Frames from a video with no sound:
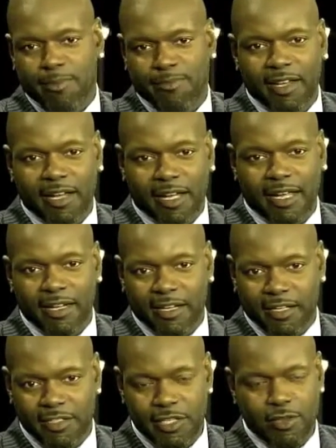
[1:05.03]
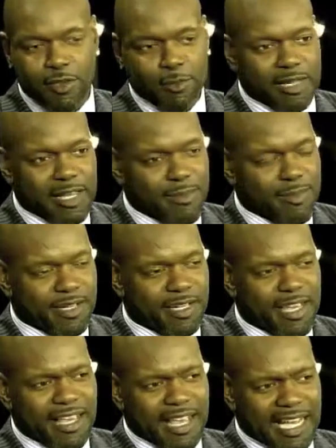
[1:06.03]
I feel like I can continue to play, but
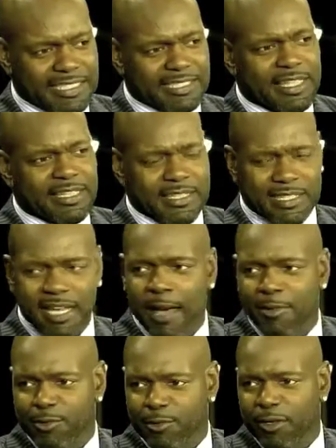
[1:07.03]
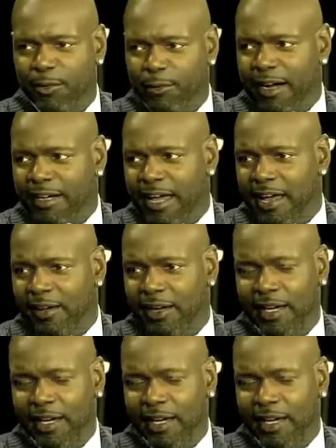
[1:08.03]
I just think the time is really right now.